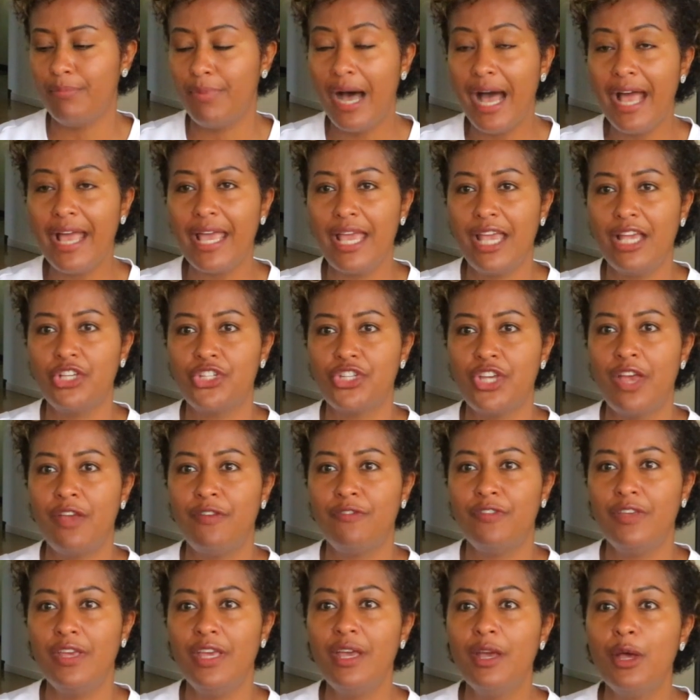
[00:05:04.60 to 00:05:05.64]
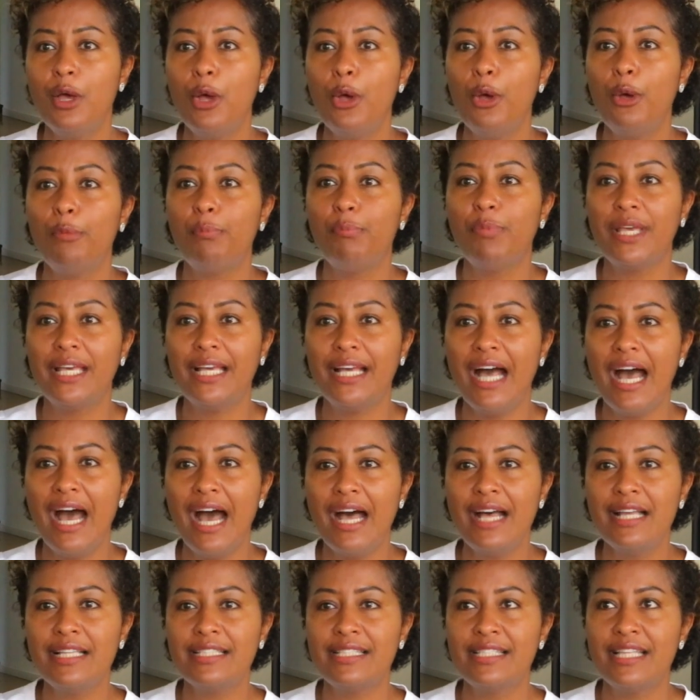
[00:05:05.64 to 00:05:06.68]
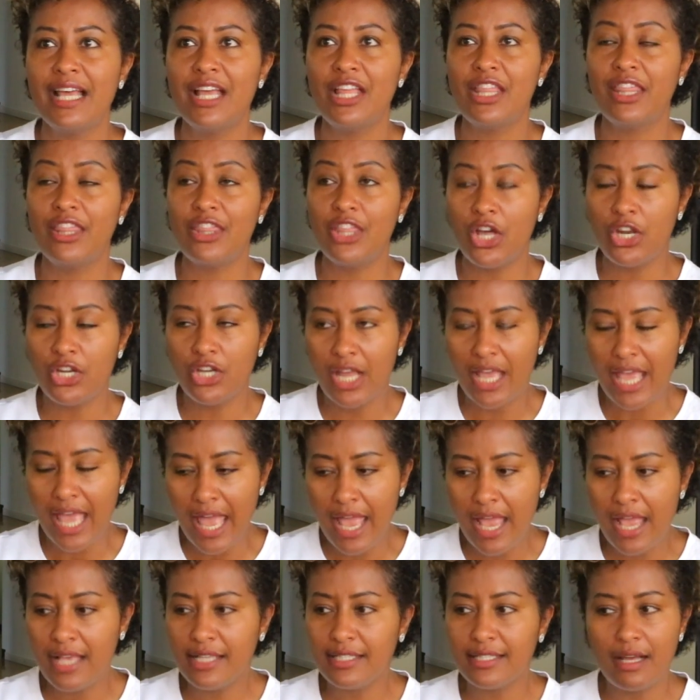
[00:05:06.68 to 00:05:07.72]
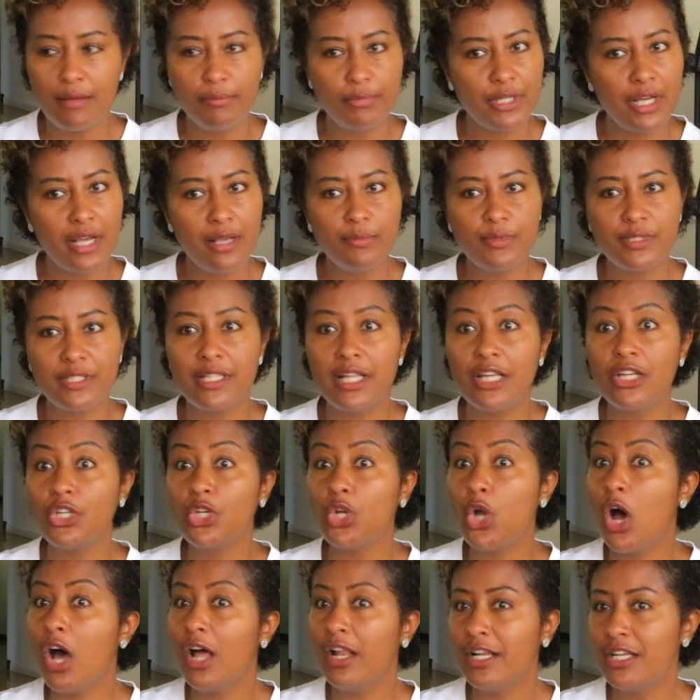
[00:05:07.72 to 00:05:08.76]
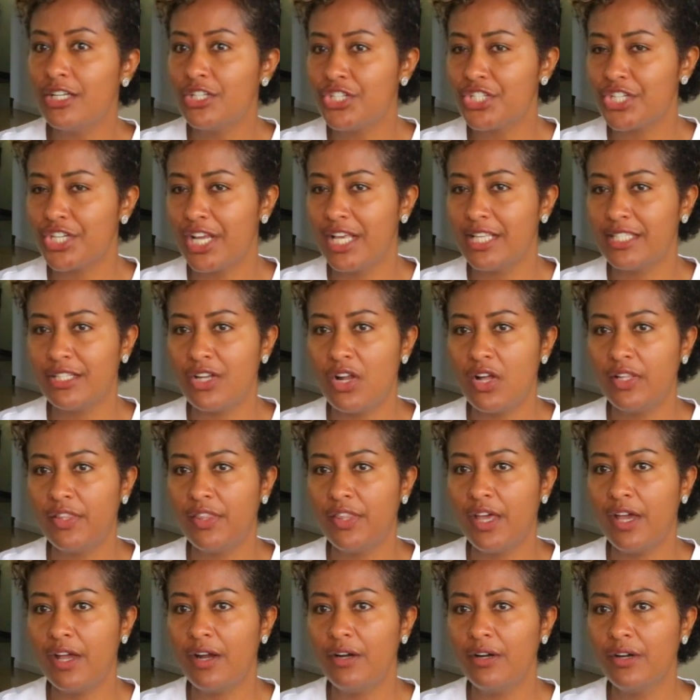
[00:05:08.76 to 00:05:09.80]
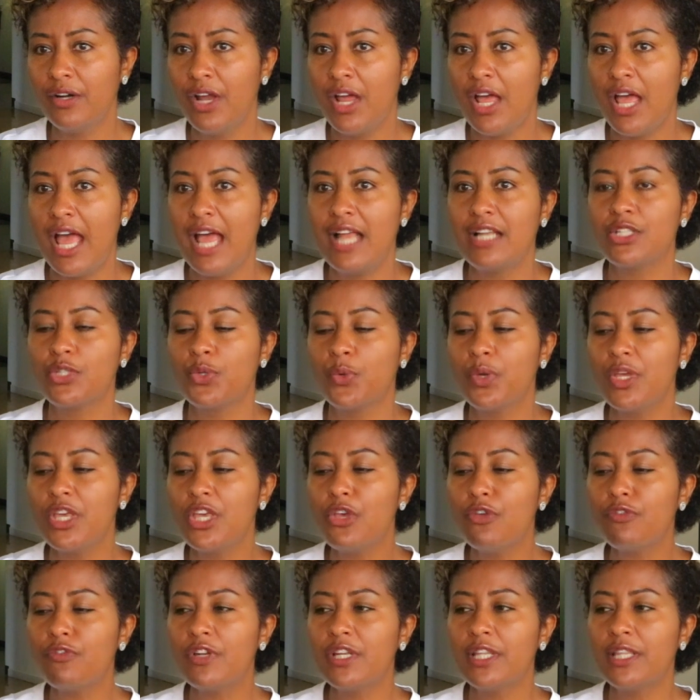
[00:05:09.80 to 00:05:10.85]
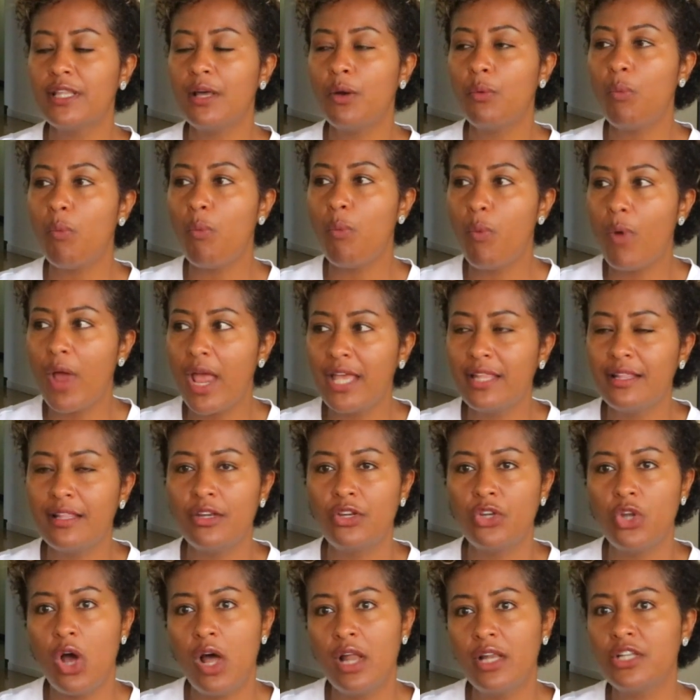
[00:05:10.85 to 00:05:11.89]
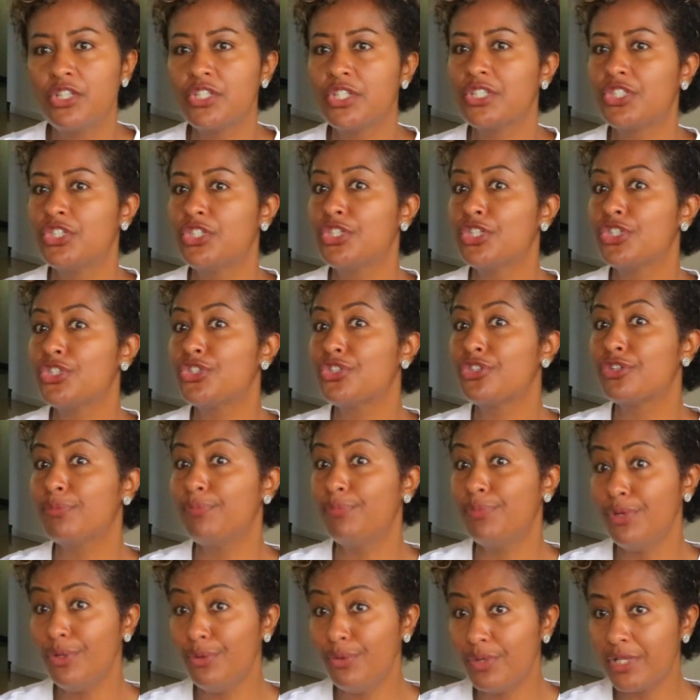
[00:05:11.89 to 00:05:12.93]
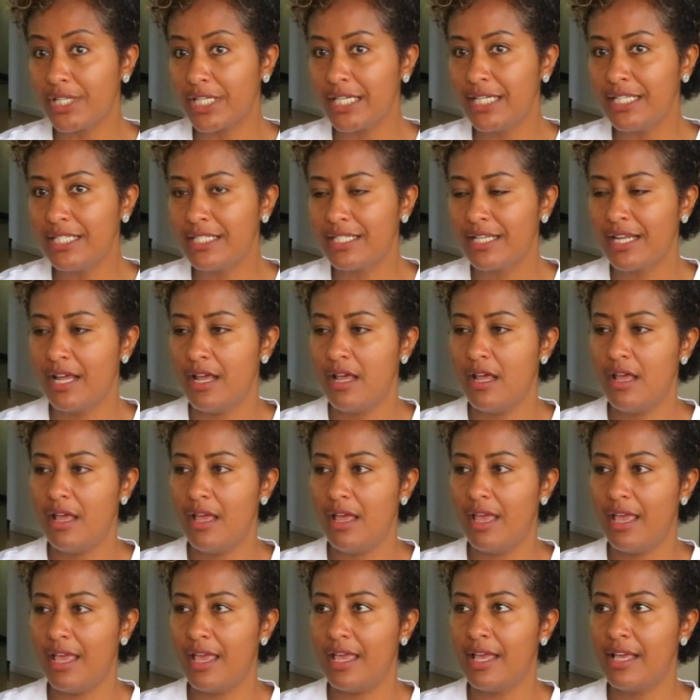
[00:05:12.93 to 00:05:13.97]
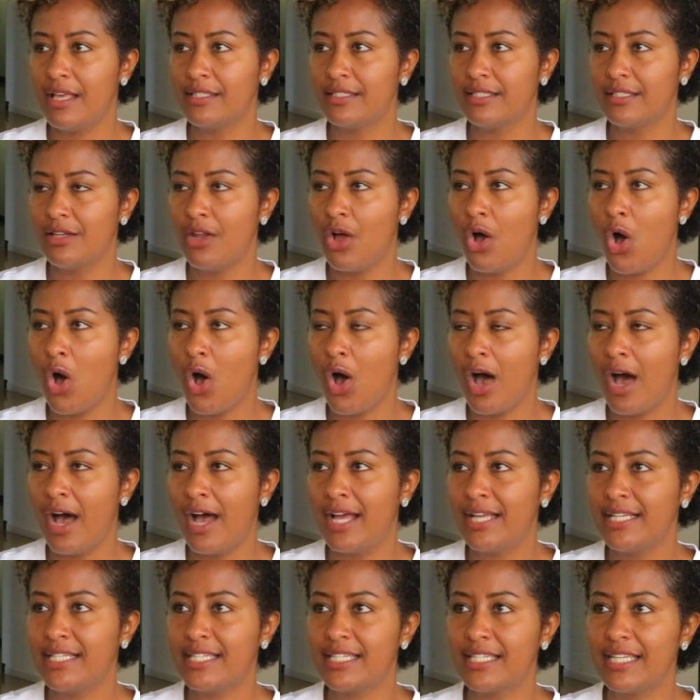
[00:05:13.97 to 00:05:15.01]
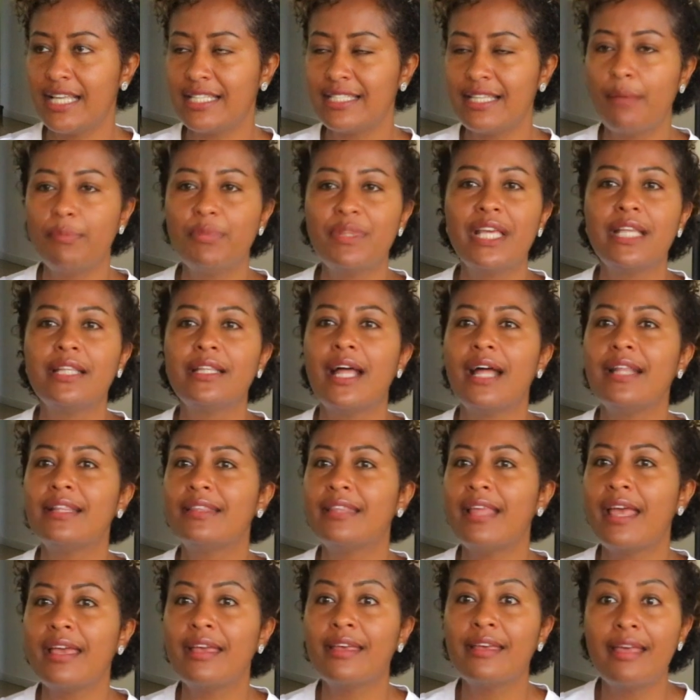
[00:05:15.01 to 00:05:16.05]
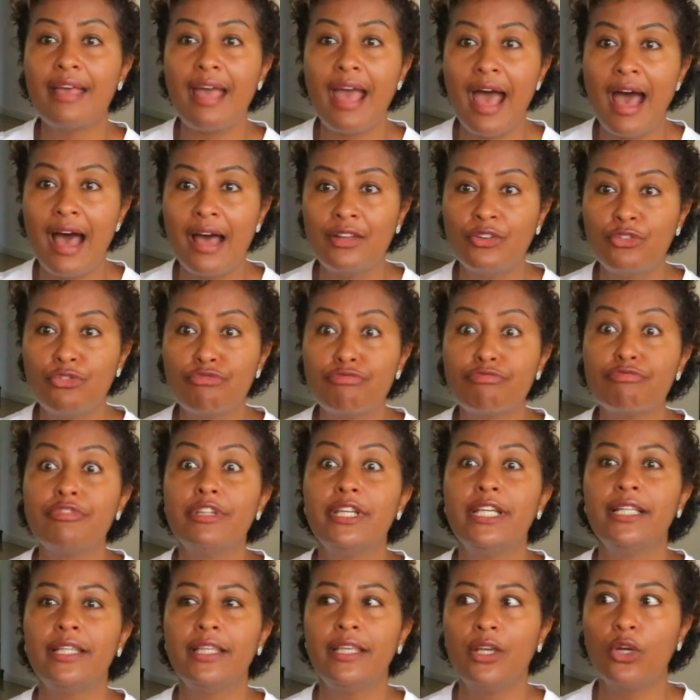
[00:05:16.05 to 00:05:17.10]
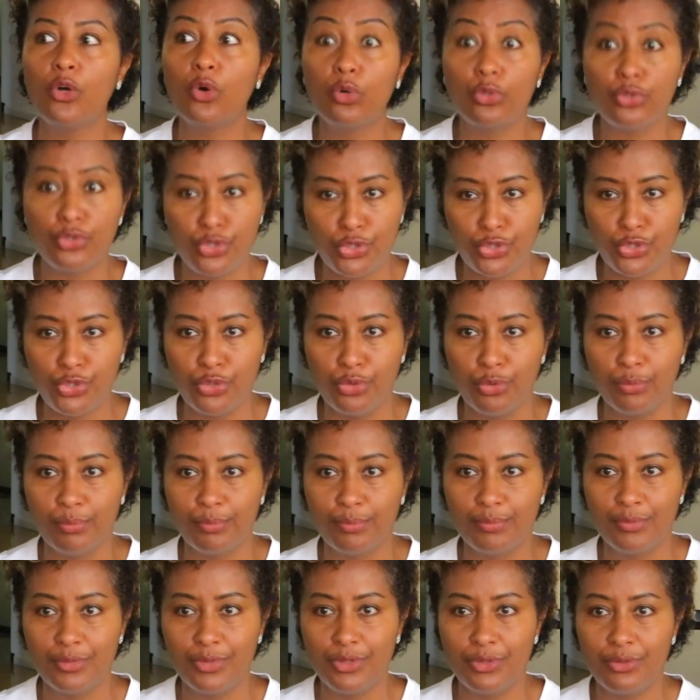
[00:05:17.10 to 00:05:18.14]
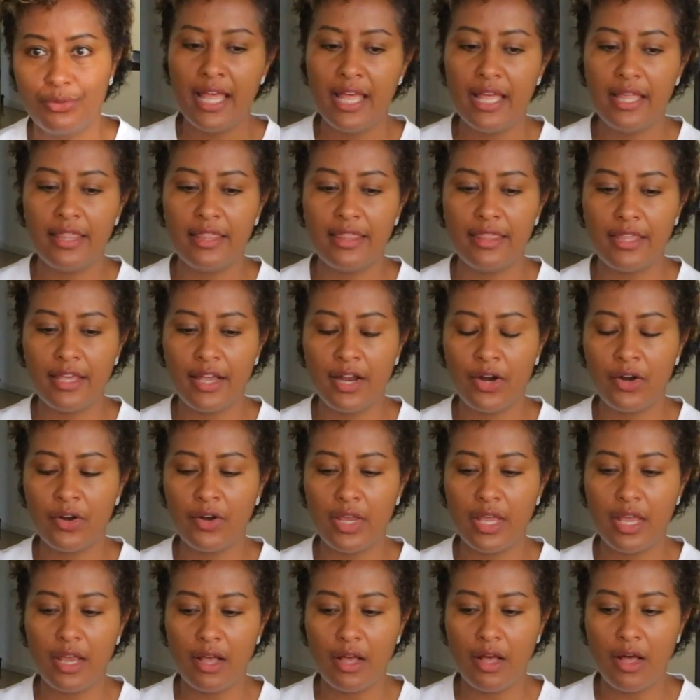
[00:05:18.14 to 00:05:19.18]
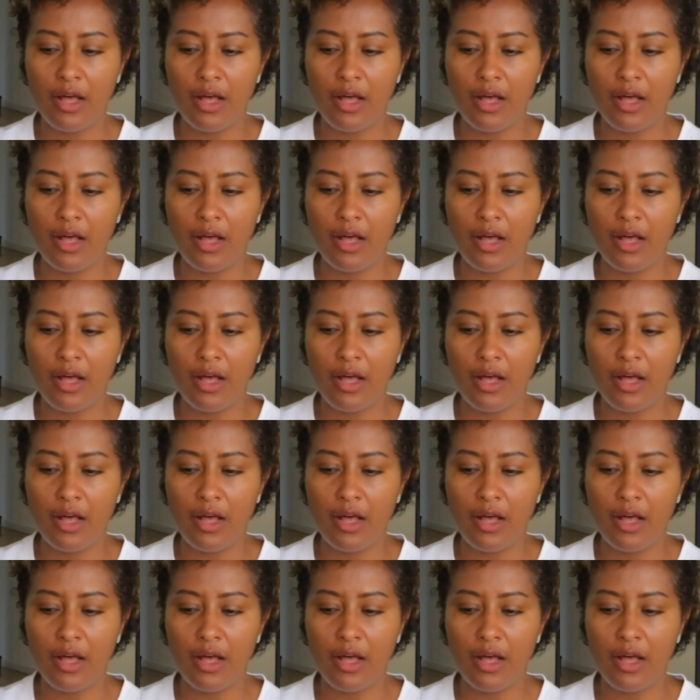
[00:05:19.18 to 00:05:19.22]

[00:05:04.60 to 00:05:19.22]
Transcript: by H I V because then A, sometimes the knowledge is not there, and so even the way the knowledge is distributed is not something that they can really consume. There